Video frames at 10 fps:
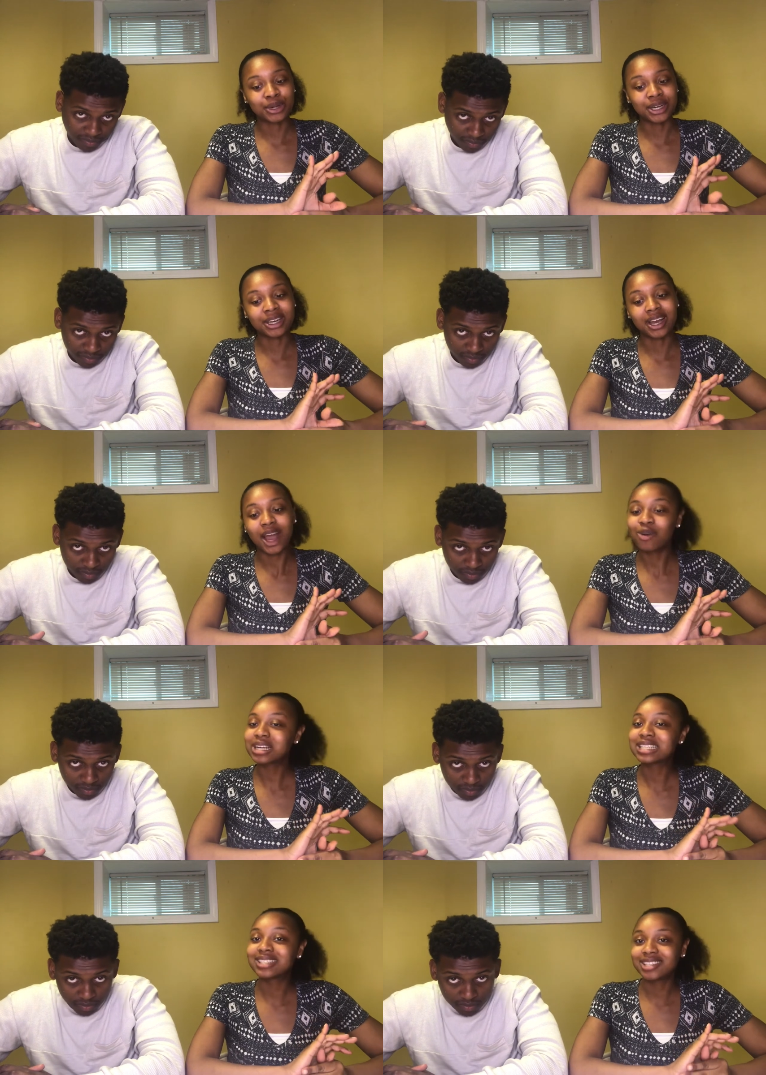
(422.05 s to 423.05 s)
Speaker 1: but I
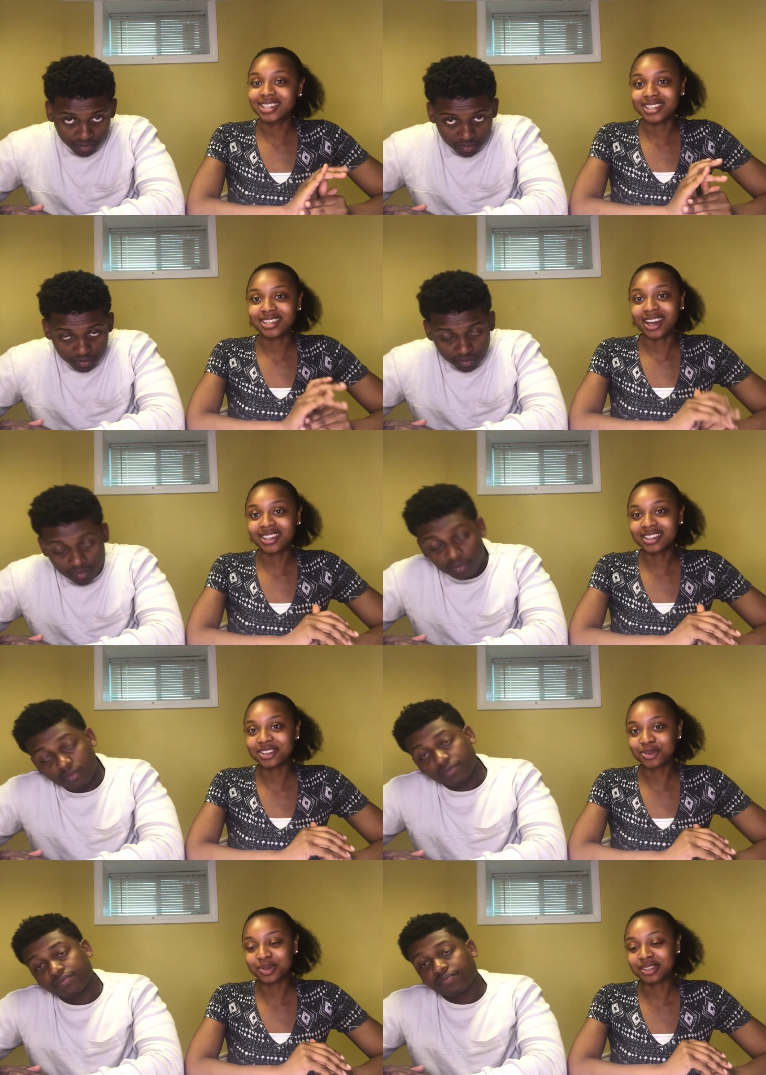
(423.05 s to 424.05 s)
want to see it. I
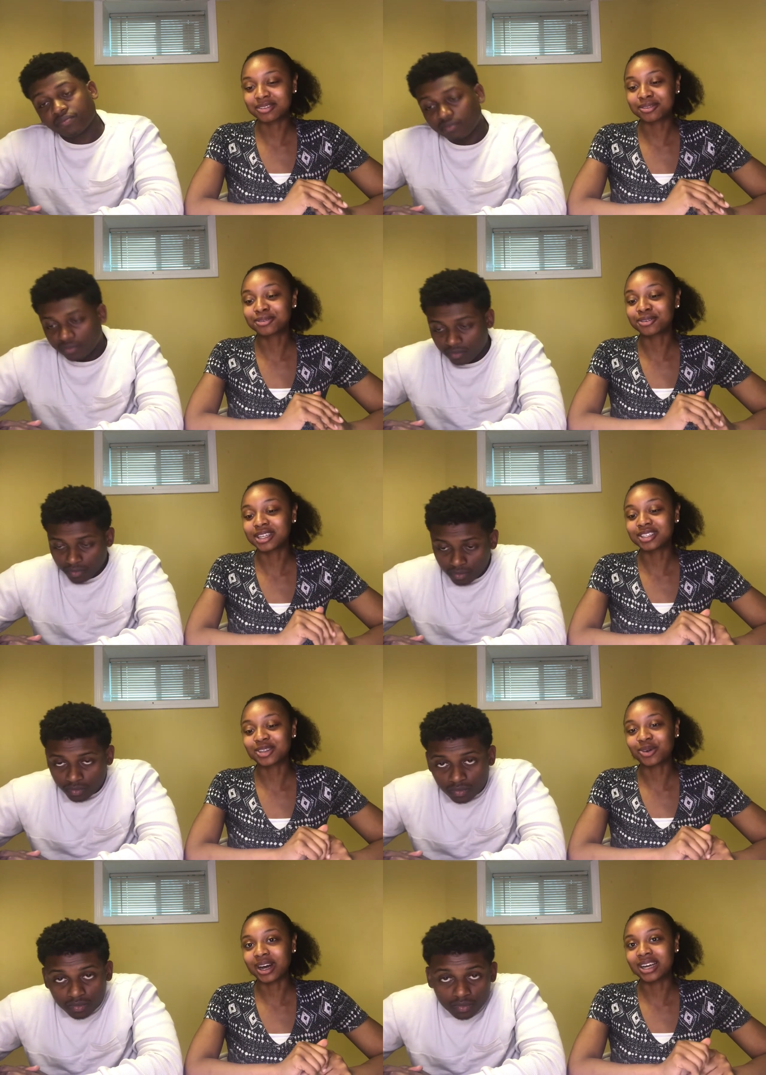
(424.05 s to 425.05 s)
think it'll be fun
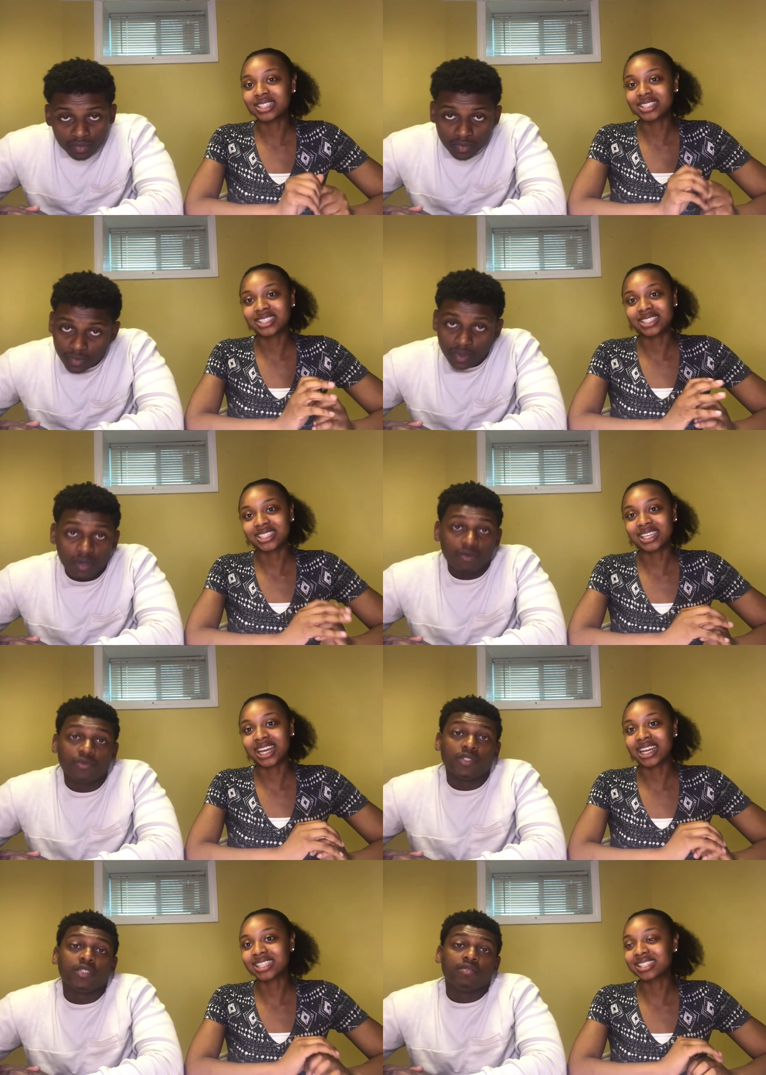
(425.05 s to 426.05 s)
to watch
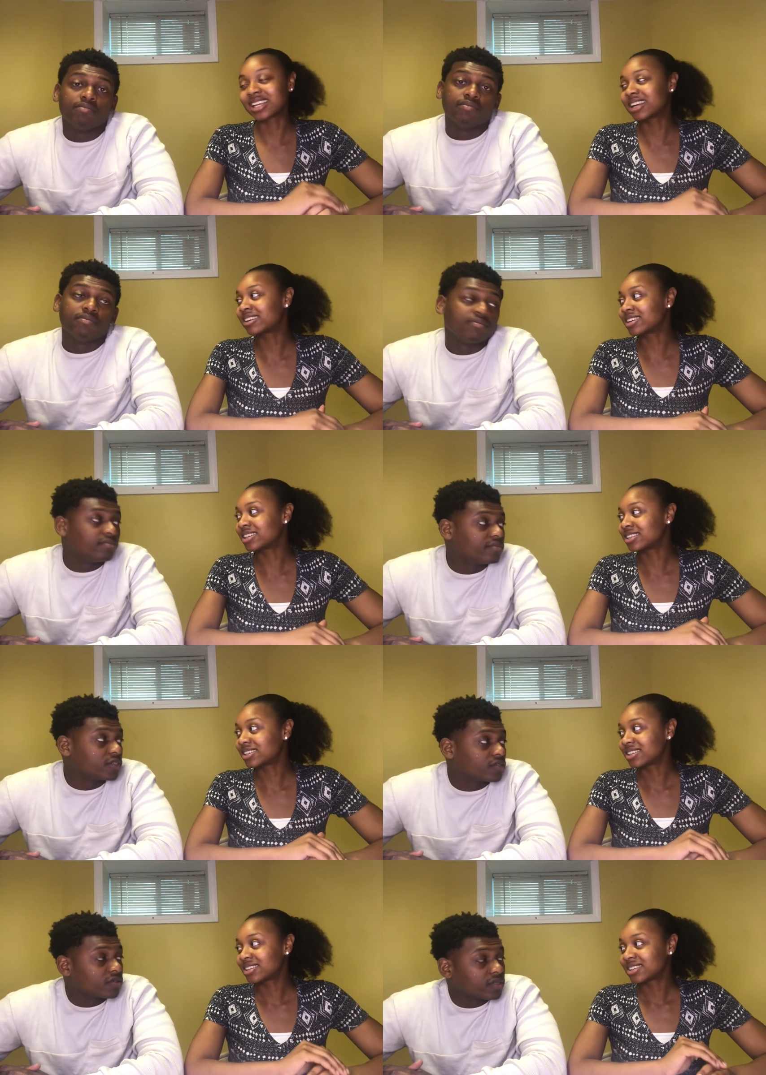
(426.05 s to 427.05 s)
and kind of scary.
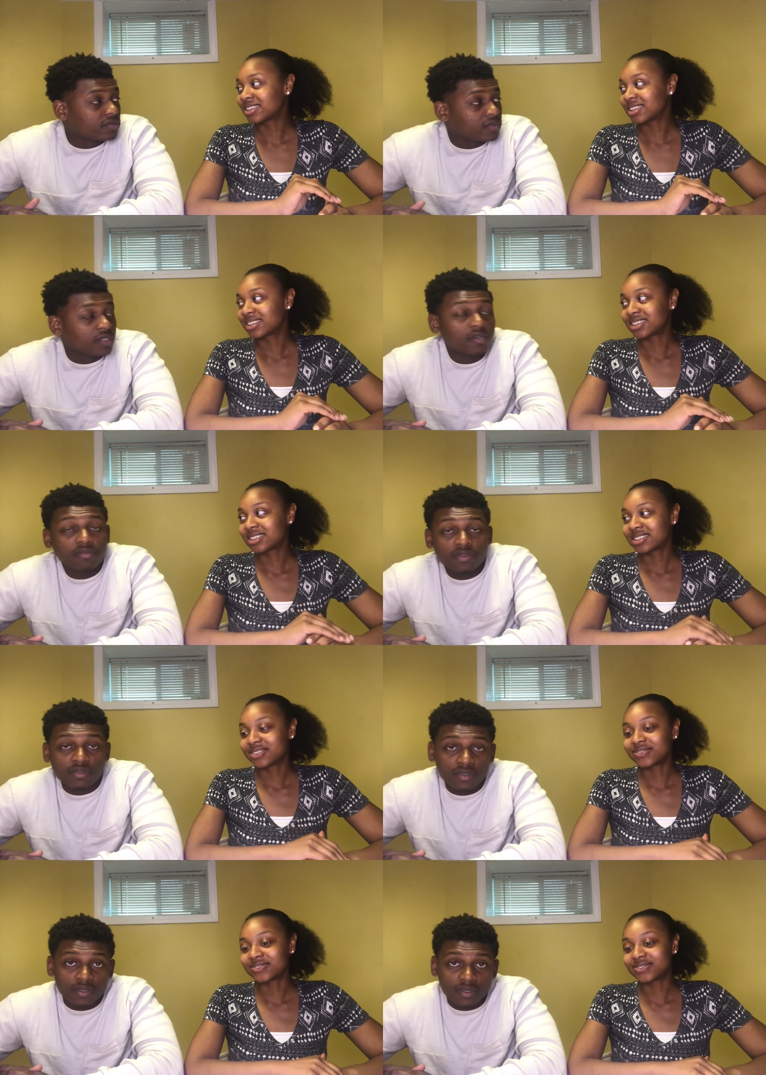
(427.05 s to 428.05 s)
Speaker 2: Agree. We definitely
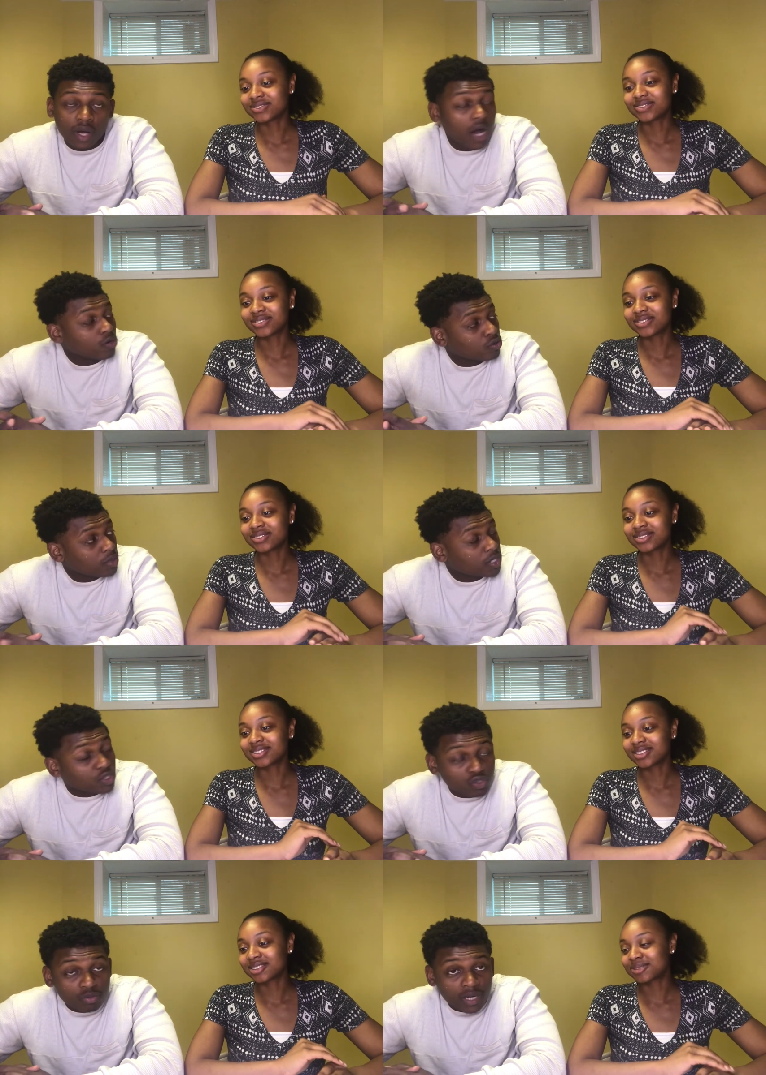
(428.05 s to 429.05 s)
seeing it. I don't know
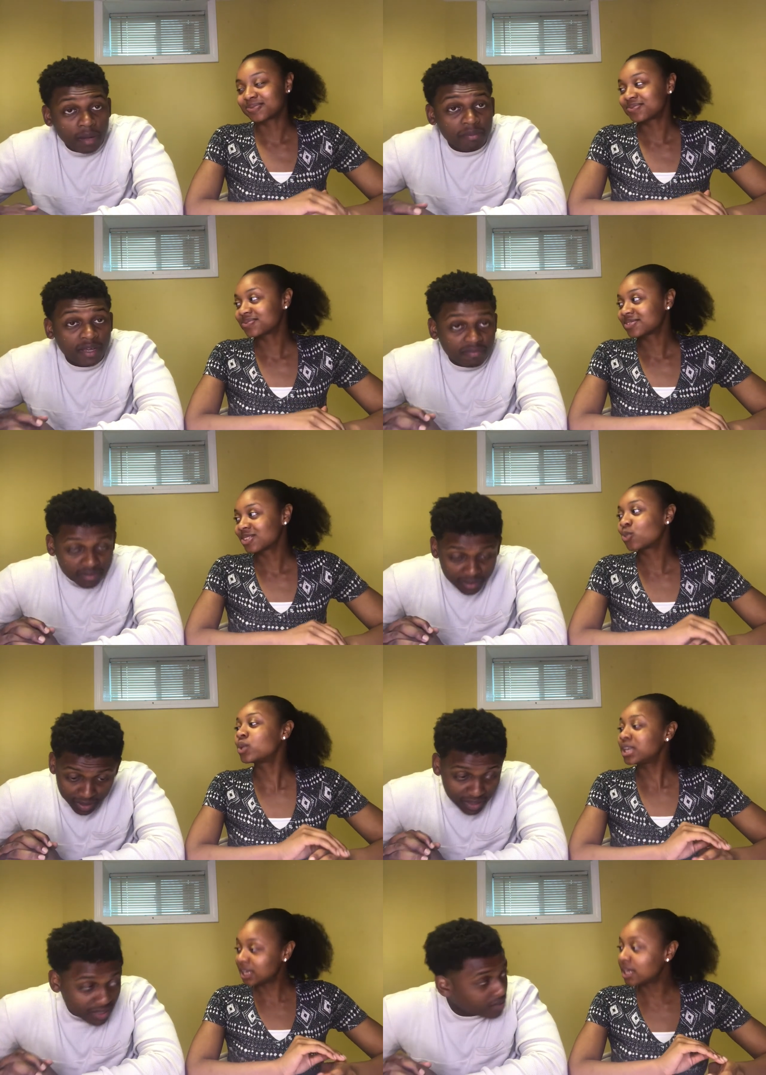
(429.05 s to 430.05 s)
about you, but I'm definitely we
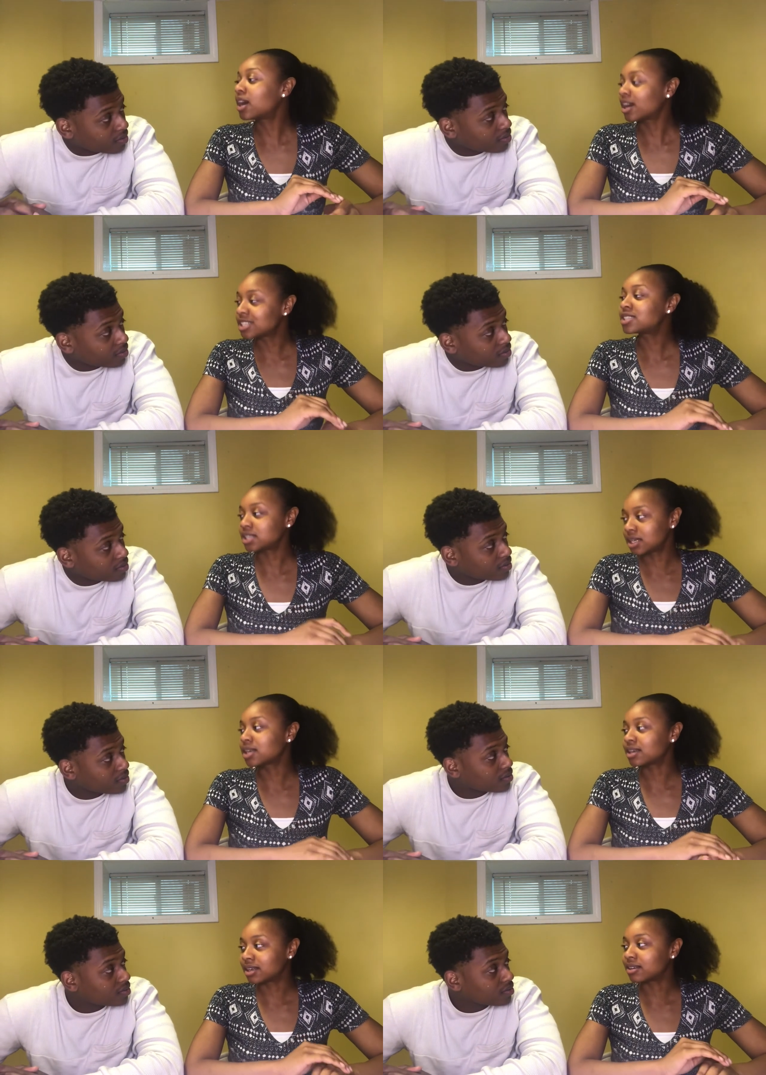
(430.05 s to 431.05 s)
seeing it. We are
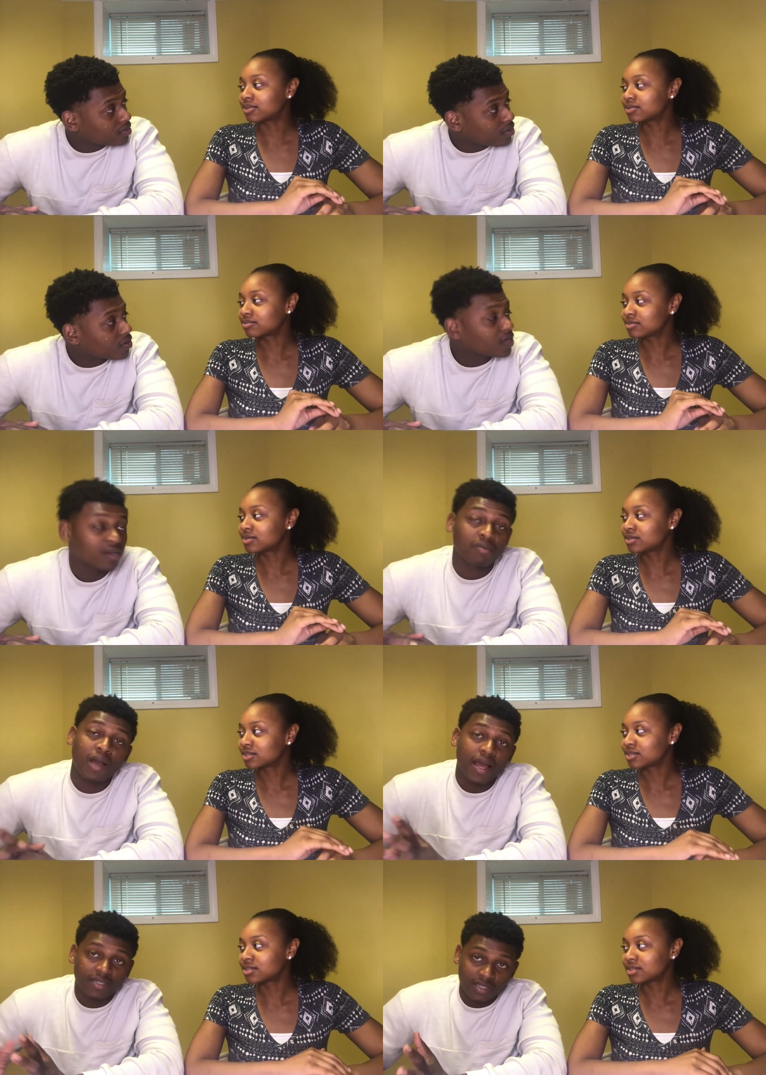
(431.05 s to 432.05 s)
Speaker 1: seeing it.
Speaker 2: Okay,
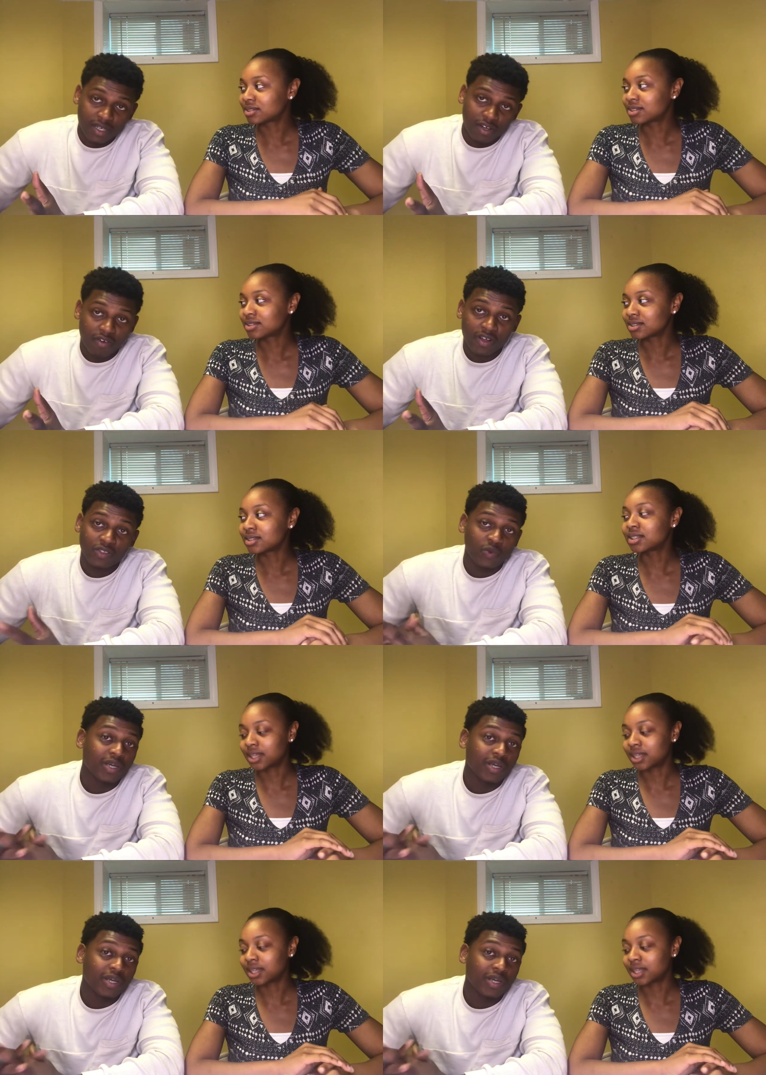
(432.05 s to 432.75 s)
well, I stand corrected.